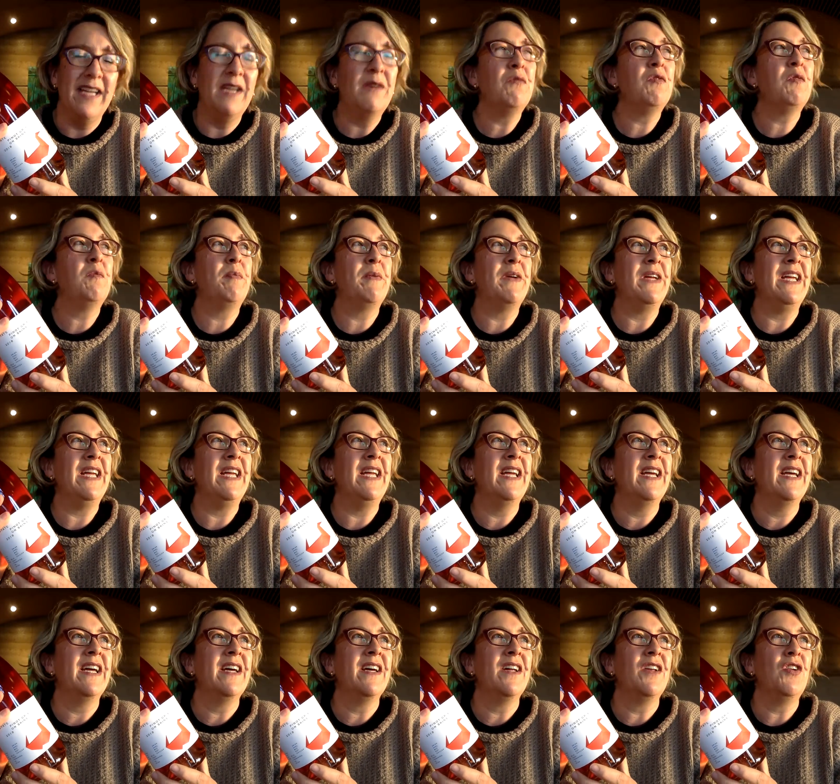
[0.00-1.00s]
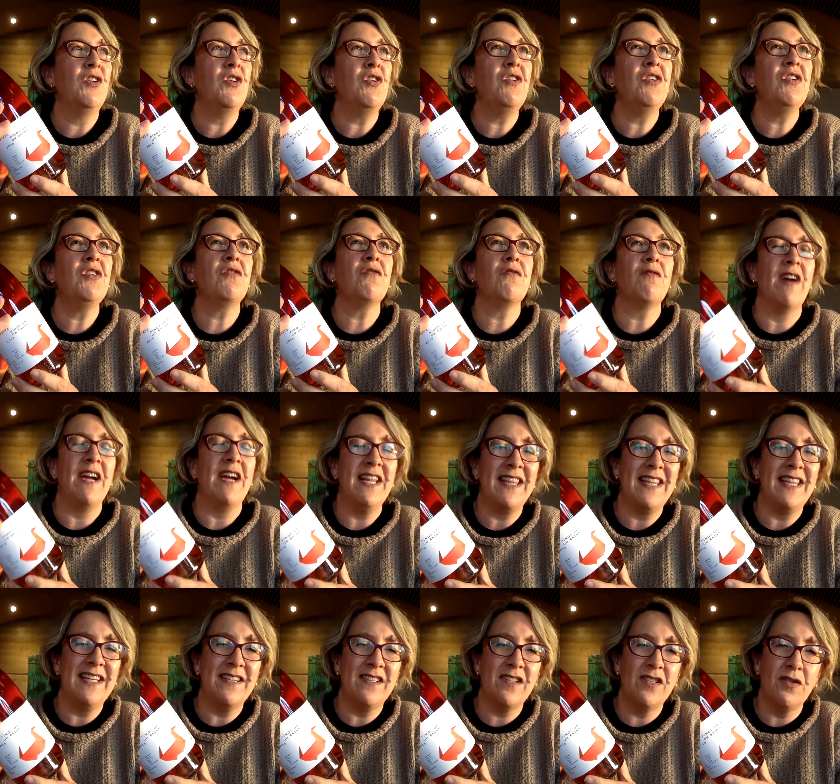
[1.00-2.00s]
It would be not a great
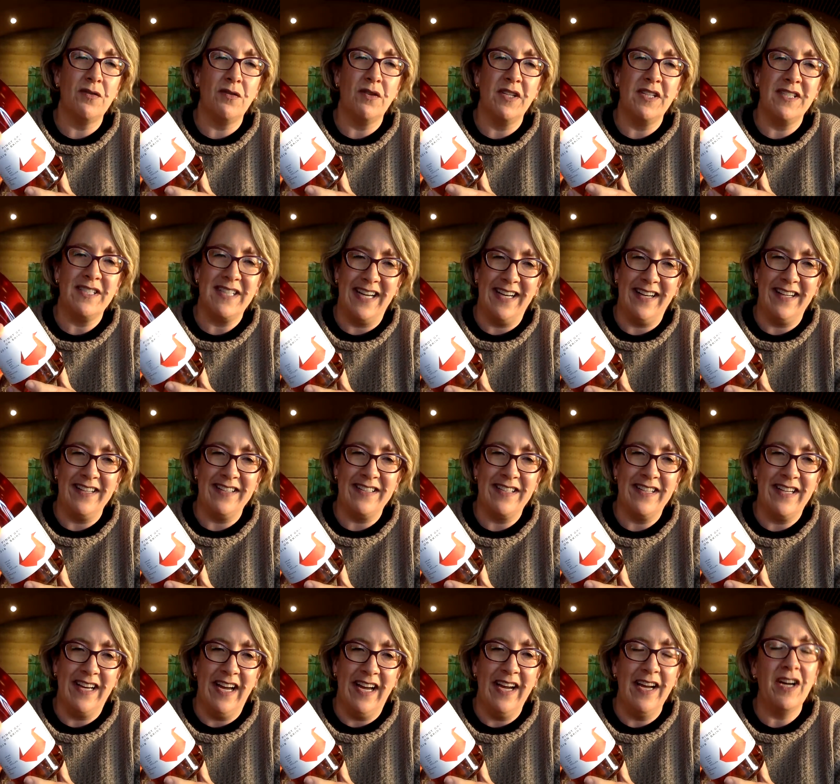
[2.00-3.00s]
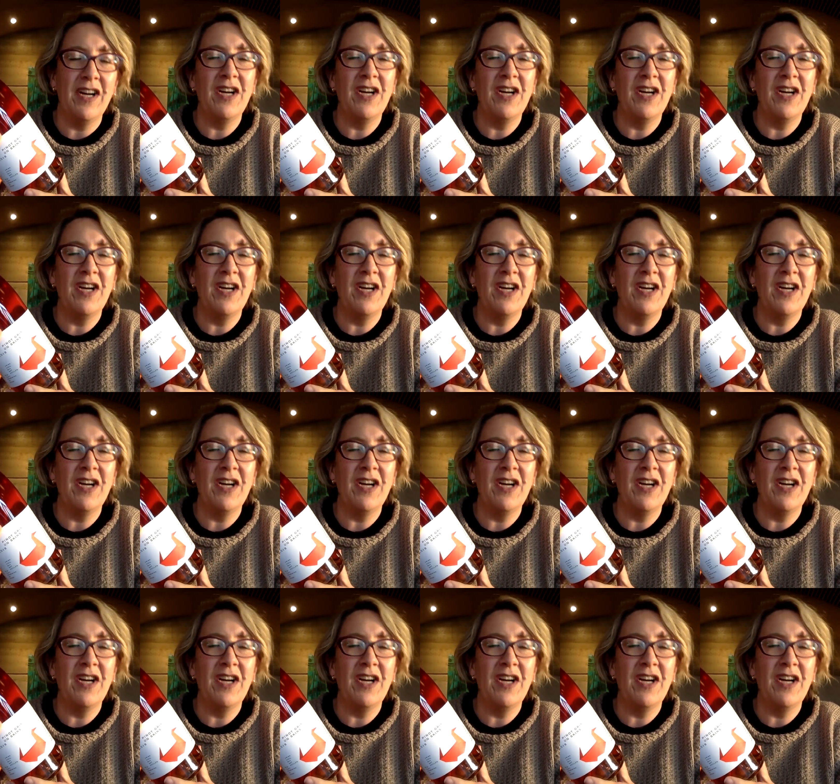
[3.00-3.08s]
thing to do on a day like today.